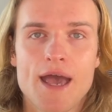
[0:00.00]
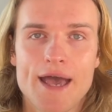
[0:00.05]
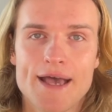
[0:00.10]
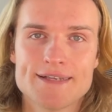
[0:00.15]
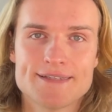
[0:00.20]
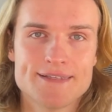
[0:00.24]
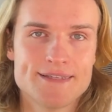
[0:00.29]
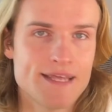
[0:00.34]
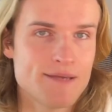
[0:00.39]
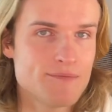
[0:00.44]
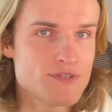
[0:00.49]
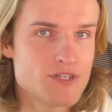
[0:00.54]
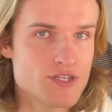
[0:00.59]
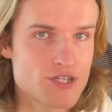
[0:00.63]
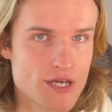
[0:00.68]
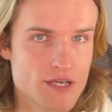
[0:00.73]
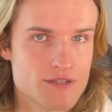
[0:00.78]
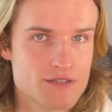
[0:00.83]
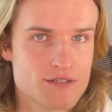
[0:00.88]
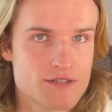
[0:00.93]
As the name
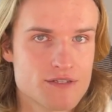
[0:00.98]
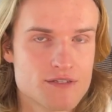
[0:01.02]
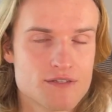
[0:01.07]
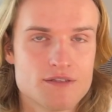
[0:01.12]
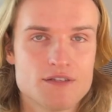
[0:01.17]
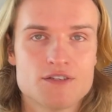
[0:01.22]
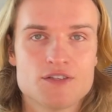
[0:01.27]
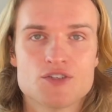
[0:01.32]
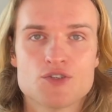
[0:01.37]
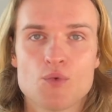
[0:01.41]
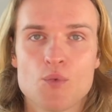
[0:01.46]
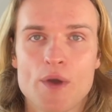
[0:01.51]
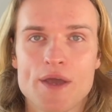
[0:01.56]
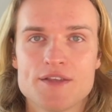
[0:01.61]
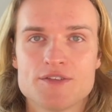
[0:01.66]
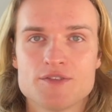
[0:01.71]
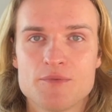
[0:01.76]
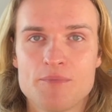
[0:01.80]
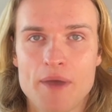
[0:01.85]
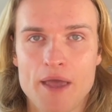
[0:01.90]
suggests, this is a
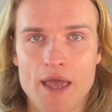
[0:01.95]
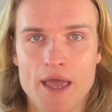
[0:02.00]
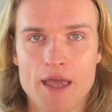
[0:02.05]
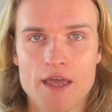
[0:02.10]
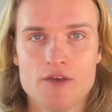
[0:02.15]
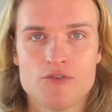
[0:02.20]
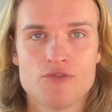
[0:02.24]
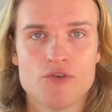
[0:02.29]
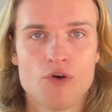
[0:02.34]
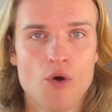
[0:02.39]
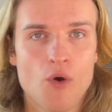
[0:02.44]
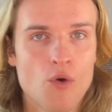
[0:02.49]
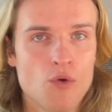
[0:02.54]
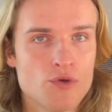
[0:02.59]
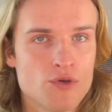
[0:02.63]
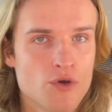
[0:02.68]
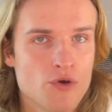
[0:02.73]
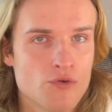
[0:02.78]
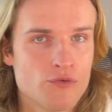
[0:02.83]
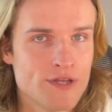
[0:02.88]
way to pay for all
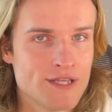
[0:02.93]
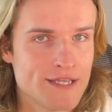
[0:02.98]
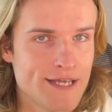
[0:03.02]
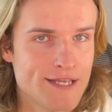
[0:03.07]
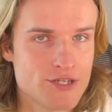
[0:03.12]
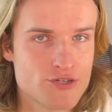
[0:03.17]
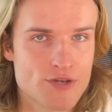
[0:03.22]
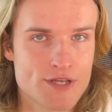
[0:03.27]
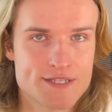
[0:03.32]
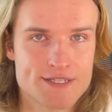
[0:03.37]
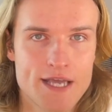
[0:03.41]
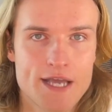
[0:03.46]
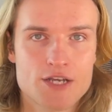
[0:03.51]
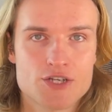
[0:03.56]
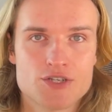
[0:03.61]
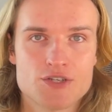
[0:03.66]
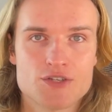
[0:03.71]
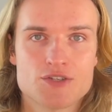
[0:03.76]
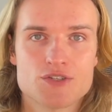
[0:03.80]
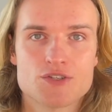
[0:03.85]
your relay
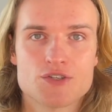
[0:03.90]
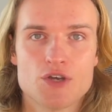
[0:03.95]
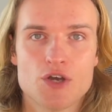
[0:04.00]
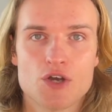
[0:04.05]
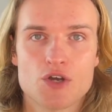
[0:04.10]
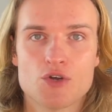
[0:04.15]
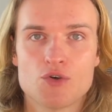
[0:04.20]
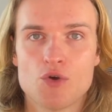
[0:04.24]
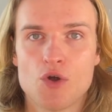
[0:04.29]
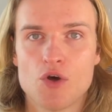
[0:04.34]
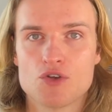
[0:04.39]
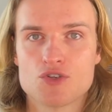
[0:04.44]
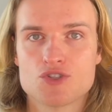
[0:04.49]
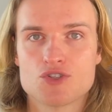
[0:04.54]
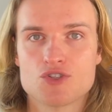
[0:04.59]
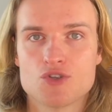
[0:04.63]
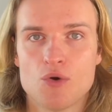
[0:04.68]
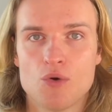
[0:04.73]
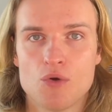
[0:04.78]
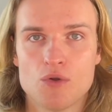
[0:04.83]
transactions
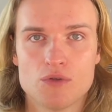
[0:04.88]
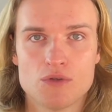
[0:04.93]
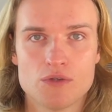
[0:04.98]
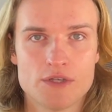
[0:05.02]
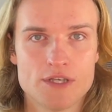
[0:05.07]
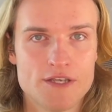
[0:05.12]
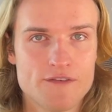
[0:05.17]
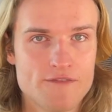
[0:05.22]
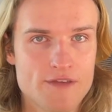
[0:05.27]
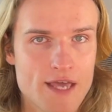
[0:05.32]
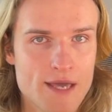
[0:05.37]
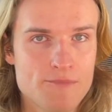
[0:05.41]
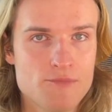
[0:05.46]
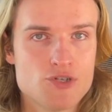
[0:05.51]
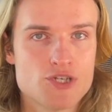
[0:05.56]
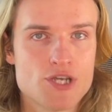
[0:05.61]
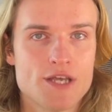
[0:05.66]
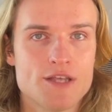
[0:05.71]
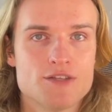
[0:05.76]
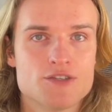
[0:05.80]
across all E V M
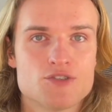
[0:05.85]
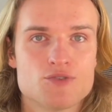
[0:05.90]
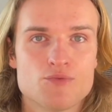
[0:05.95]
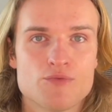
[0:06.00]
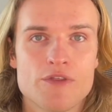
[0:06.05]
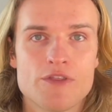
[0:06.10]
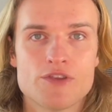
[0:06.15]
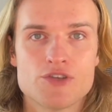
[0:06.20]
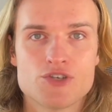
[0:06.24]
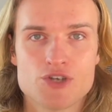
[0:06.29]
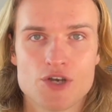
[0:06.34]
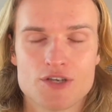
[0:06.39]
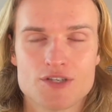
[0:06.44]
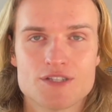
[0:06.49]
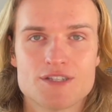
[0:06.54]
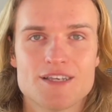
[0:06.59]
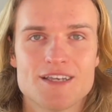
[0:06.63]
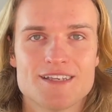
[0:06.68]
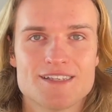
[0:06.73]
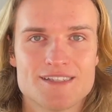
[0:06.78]
chains with
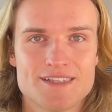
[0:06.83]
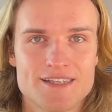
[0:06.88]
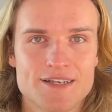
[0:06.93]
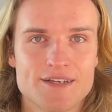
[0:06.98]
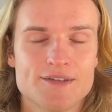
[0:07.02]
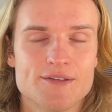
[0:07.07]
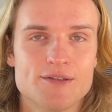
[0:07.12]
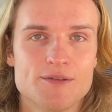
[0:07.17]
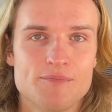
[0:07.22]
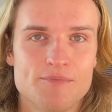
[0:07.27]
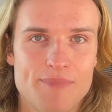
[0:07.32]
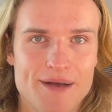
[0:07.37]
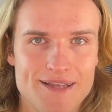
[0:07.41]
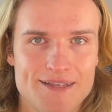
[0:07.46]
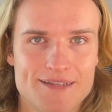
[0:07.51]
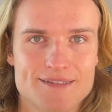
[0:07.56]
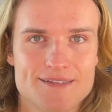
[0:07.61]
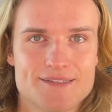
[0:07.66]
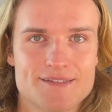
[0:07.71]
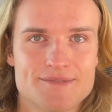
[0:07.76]
just a single
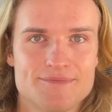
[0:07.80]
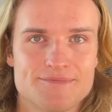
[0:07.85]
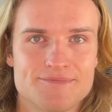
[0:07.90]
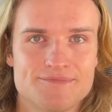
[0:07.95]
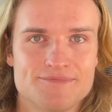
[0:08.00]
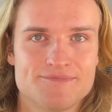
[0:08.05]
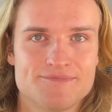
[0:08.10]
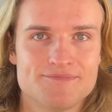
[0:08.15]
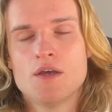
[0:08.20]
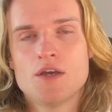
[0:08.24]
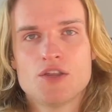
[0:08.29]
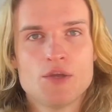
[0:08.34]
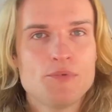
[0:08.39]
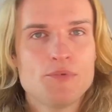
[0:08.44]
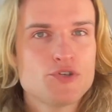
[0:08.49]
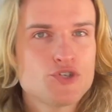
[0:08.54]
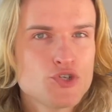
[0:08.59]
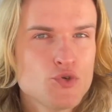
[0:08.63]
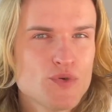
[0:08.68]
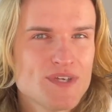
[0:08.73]
balance.
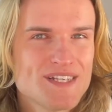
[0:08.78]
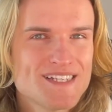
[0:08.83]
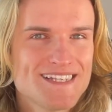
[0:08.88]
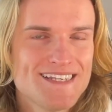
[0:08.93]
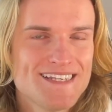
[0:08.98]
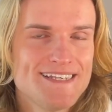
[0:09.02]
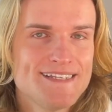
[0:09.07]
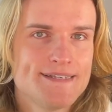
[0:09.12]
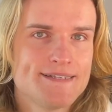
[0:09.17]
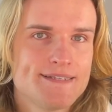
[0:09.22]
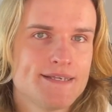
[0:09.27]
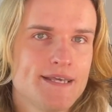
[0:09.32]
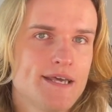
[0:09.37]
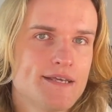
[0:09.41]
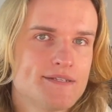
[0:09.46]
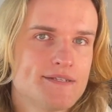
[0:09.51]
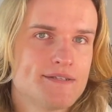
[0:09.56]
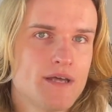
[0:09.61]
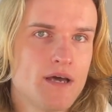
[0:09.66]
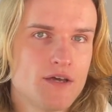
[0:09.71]
Number two is easier to
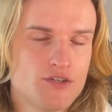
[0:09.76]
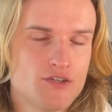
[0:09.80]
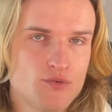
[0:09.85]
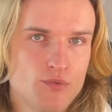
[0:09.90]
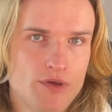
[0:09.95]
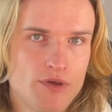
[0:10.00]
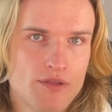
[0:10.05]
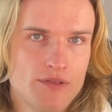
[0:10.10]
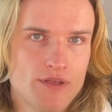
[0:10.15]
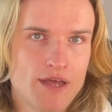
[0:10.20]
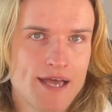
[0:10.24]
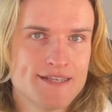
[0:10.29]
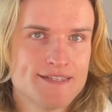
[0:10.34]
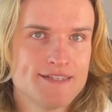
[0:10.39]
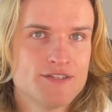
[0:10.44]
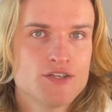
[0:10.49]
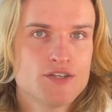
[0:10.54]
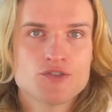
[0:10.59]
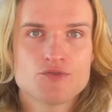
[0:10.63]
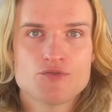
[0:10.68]
get started with, as
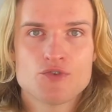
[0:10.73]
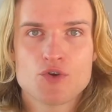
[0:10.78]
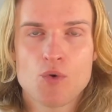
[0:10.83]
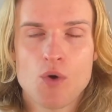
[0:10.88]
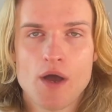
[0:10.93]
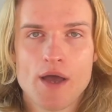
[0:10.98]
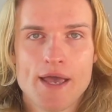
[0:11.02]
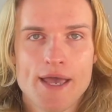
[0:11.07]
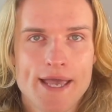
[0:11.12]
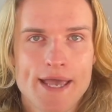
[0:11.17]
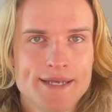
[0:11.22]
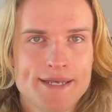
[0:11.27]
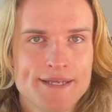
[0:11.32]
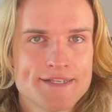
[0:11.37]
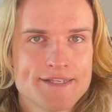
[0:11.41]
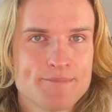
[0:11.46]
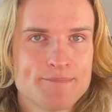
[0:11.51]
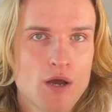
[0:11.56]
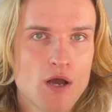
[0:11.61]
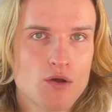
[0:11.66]
it doesn't require any
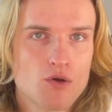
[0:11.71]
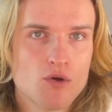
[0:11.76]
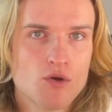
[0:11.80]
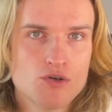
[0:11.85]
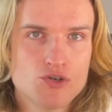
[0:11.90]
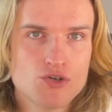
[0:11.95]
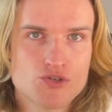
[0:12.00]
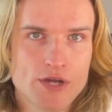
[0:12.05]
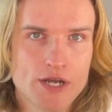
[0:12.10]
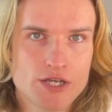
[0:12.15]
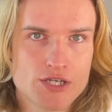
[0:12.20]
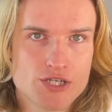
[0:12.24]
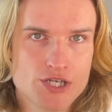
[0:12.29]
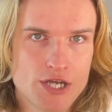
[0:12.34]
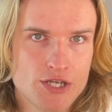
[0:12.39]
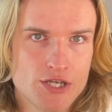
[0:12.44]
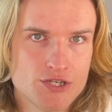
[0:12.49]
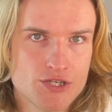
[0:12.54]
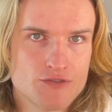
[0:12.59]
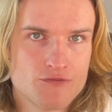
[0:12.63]
smart contract
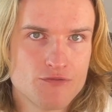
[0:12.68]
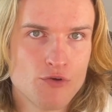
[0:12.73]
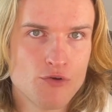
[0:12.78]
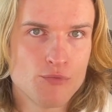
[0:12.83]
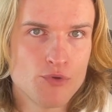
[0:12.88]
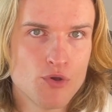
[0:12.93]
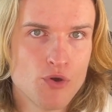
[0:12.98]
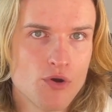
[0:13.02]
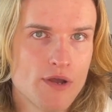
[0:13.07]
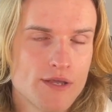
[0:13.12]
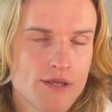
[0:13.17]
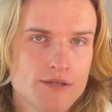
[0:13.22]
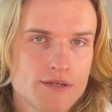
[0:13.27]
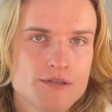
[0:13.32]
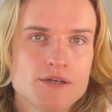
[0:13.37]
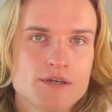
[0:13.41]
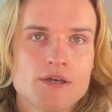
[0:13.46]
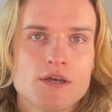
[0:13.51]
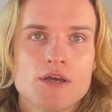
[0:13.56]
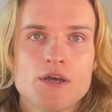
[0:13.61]
changes from your
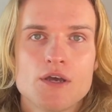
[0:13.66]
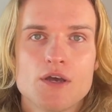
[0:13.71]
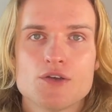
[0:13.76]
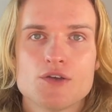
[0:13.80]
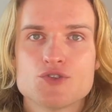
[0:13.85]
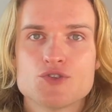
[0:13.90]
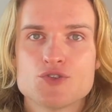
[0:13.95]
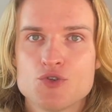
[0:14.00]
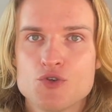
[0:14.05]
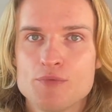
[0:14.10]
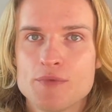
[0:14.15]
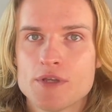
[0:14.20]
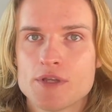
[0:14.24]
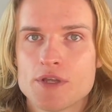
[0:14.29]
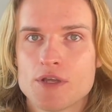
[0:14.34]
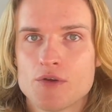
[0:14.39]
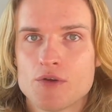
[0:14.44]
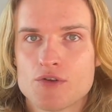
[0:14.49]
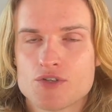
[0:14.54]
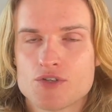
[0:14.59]
end, assuming
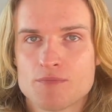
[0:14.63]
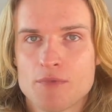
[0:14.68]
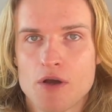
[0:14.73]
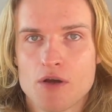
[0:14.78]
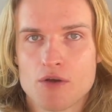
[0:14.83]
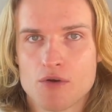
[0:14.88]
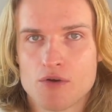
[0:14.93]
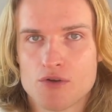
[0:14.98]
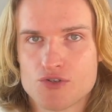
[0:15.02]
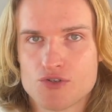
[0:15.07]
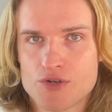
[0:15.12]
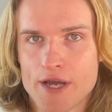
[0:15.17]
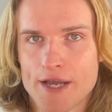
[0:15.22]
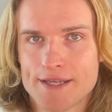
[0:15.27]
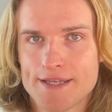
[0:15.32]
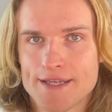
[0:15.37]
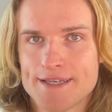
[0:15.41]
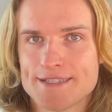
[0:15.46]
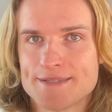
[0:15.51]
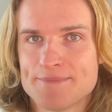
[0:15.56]
that your smart
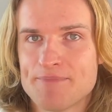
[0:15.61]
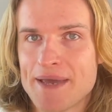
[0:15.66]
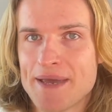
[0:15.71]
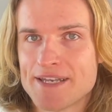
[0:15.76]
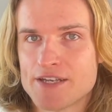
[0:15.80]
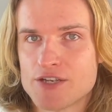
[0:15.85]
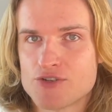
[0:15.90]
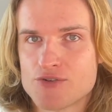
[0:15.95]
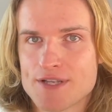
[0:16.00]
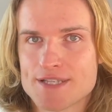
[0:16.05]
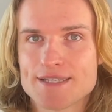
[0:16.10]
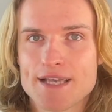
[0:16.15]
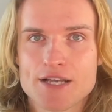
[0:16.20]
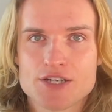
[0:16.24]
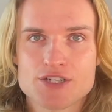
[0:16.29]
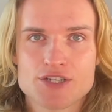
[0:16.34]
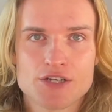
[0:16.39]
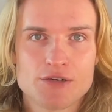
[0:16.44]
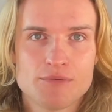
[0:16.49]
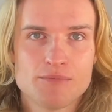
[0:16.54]
contract is meta
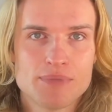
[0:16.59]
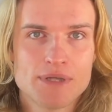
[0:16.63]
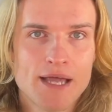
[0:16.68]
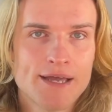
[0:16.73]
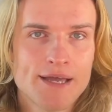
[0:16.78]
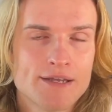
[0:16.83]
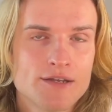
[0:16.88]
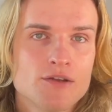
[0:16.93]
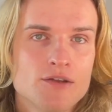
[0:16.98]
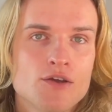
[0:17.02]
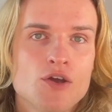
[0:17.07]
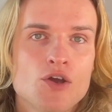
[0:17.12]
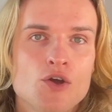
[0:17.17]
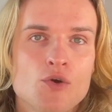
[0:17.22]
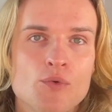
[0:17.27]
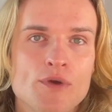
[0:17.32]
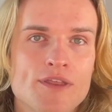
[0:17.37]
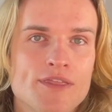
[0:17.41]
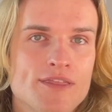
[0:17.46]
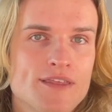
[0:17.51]
transaction compliant
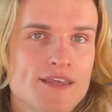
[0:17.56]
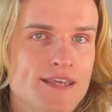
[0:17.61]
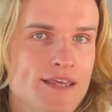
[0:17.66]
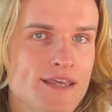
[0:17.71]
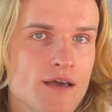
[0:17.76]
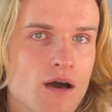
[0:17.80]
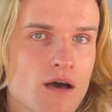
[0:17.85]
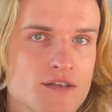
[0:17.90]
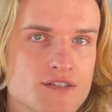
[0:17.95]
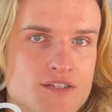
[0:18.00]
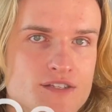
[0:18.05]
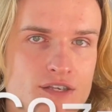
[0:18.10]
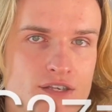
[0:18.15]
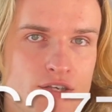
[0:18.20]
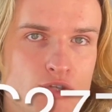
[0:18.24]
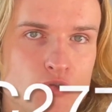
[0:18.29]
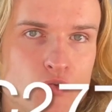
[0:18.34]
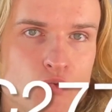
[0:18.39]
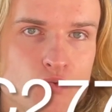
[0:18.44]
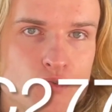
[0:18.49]
with E R
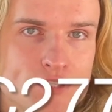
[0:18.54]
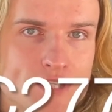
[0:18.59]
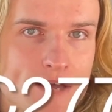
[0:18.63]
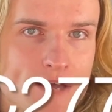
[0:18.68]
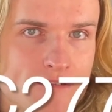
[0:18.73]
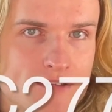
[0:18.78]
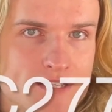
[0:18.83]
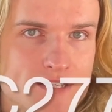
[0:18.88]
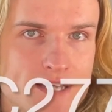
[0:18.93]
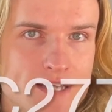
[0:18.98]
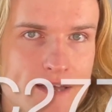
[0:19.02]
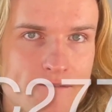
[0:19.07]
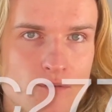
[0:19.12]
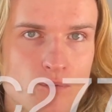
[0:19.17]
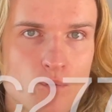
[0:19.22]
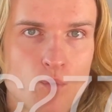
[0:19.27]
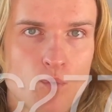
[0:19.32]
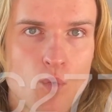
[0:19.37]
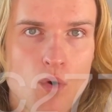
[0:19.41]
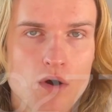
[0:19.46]
C two seven
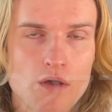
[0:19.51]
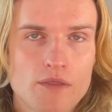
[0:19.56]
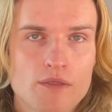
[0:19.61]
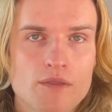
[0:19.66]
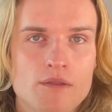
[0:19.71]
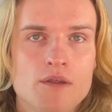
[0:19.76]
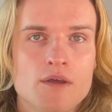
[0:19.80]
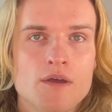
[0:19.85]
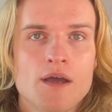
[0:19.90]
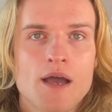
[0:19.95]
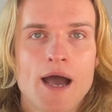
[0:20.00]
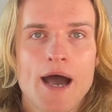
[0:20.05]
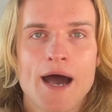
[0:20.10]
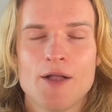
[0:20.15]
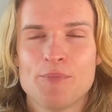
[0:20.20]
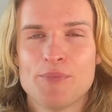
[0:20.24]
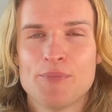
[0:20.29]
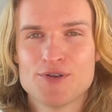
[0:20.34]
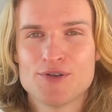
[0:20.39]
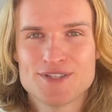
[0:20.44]
seven one.
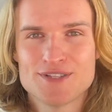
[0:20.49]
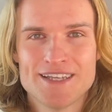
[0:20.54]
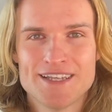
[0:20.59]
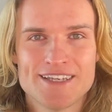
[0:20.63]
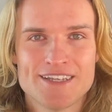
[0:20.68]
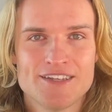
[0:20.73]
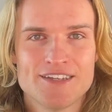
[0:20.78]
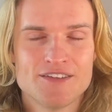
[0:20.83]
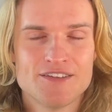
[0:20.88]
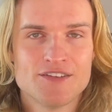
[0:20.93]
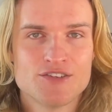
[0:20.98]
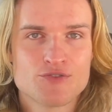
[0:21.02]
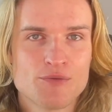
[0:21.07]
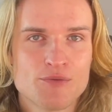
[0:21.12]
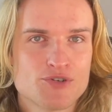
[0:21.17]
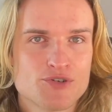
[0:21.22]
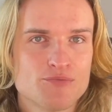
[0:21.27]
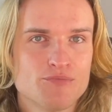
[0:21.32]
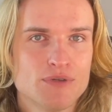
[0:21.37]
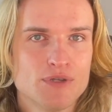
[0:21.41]
I'll post a link in the
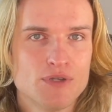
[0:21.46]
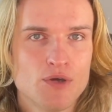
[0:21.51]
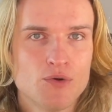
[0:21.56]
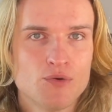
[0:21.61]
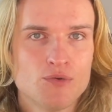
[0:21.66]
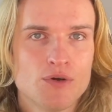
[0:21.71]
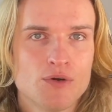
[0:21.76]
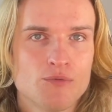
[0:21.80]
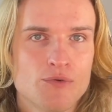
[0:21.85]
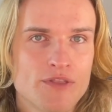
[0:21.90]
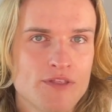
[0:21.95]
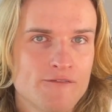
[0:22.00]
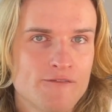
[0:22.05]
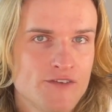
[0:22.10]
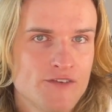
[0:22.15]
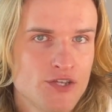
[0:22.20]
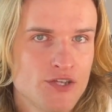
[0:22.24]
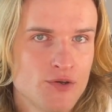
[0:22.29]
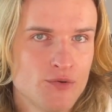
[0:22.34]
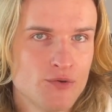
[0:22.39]
description below with a
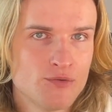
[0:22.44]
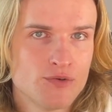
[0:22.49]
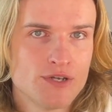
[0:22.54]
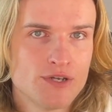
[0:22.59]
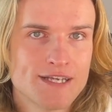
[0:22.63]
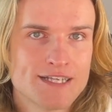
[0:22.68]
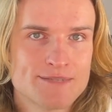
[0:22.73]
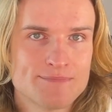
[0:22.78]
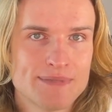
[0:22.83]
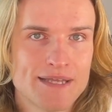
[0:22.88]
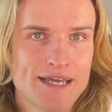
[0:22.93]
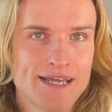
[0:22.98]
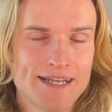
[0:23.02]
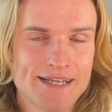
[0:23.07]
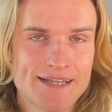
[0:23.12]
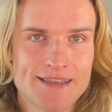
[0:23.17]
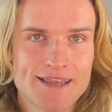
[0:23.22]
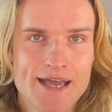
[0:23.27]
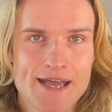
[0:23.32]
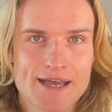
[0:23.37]
video
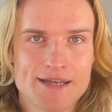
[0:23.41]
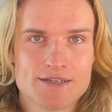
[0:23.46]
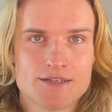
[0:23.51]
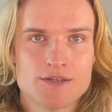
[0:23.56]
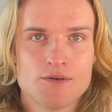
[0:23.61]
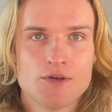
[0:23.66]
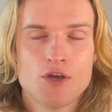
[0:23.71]
explaining that.